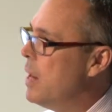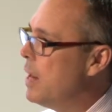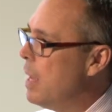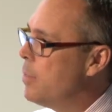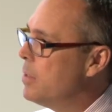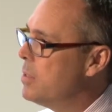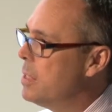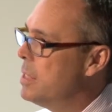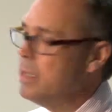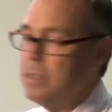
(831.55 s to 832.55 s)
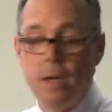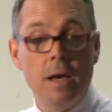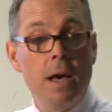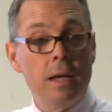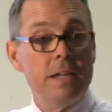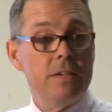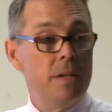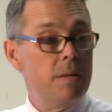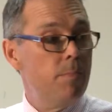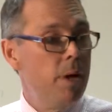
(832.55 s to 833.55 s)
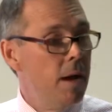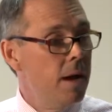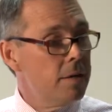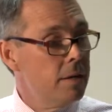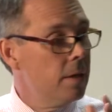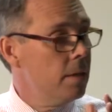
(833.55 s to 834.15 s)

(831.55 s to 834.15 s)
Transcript: our capital cities, at least in part,